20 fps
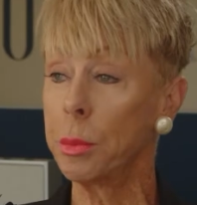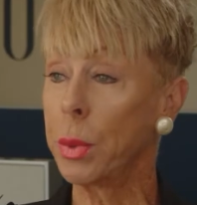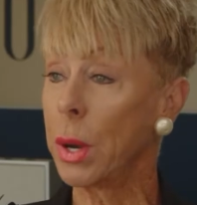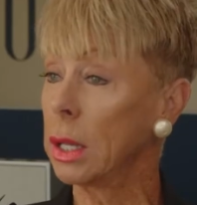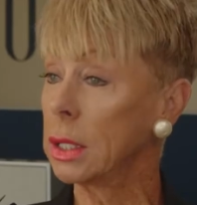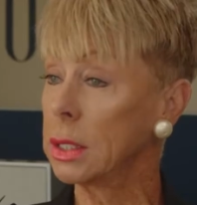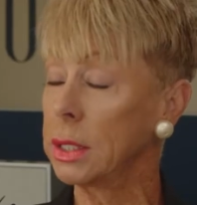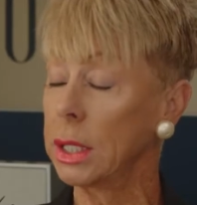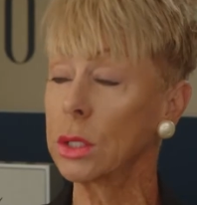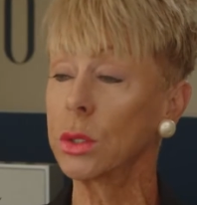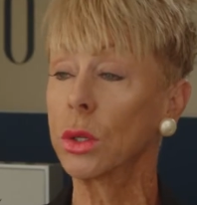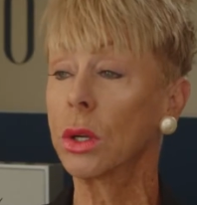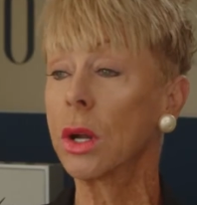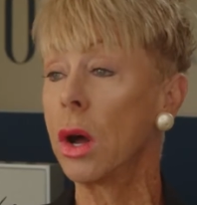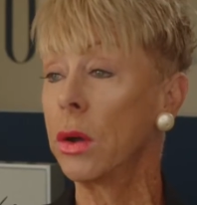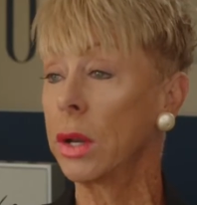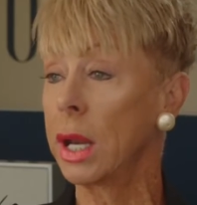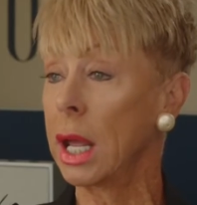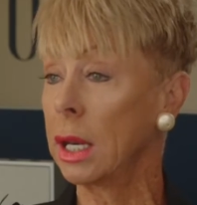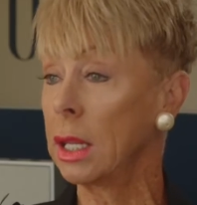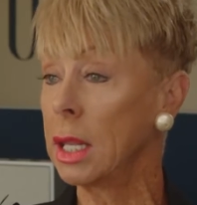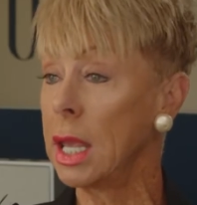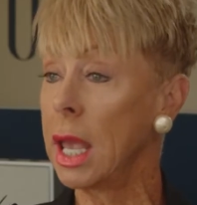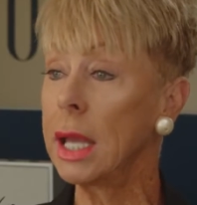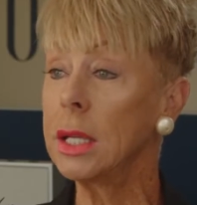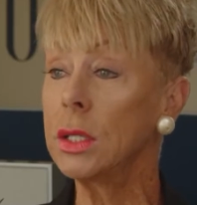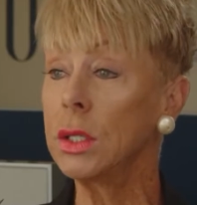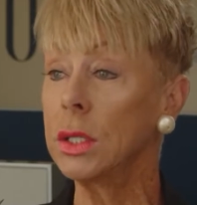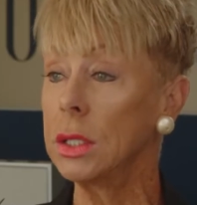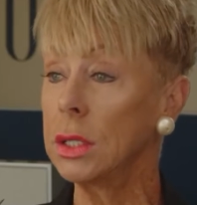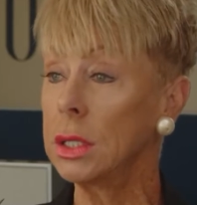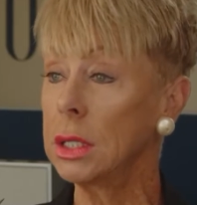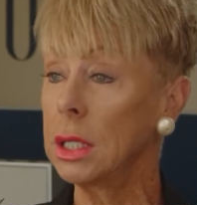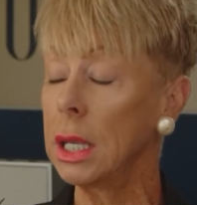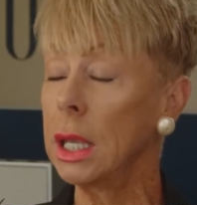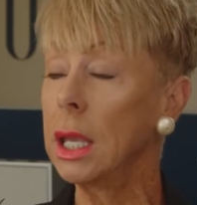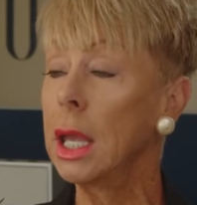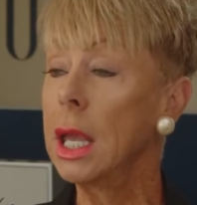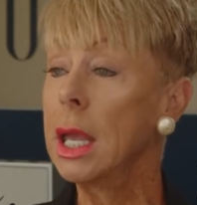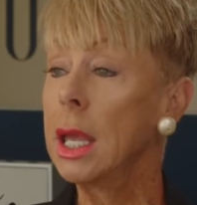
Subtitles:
politics are gone out of the agency.